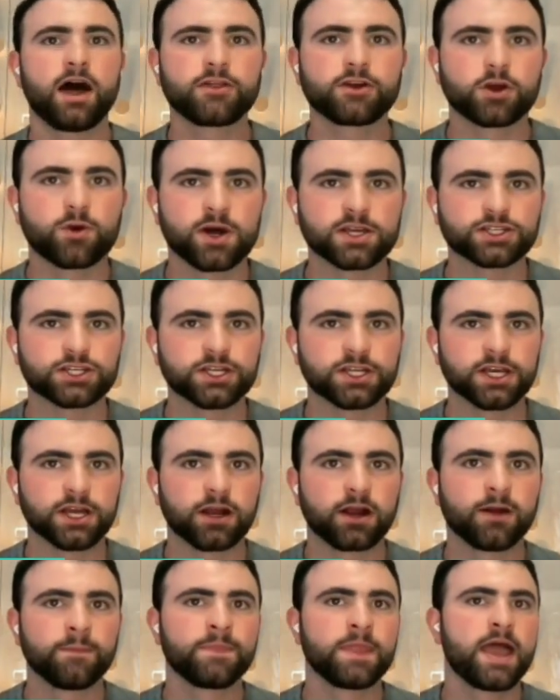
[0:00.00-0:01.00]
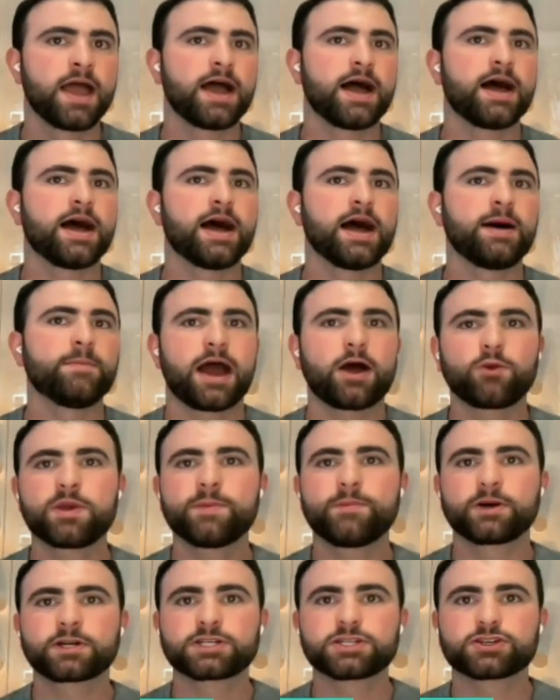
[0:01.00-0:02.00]
The other question here was
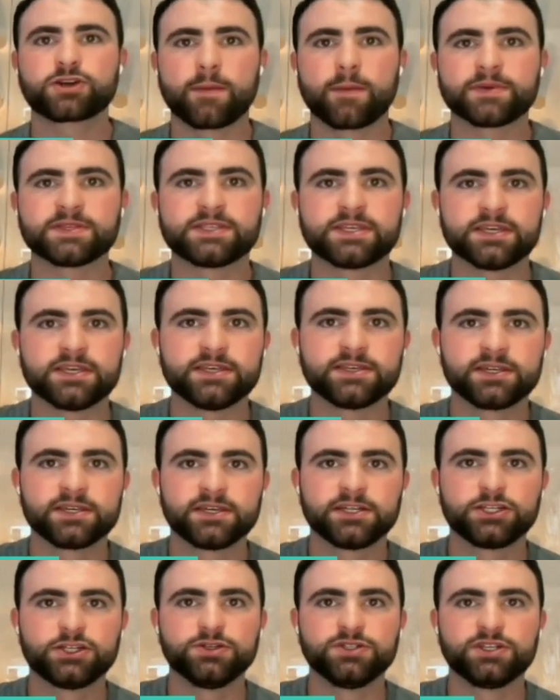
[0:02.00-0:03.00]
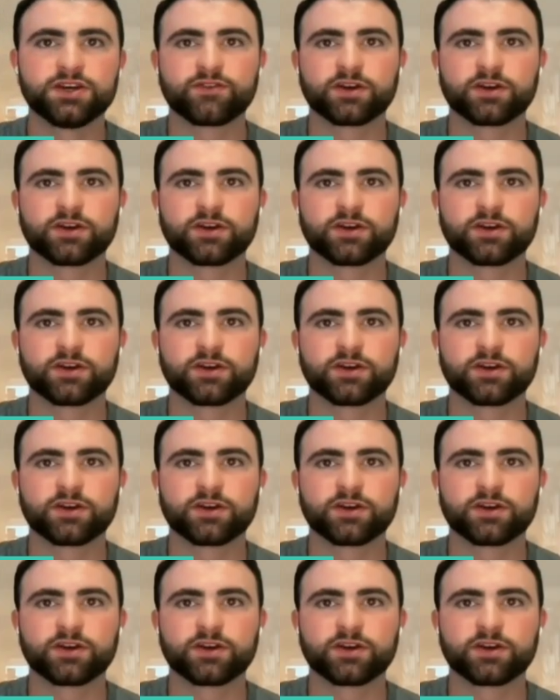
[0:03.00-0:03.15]
around how do we book discrepancies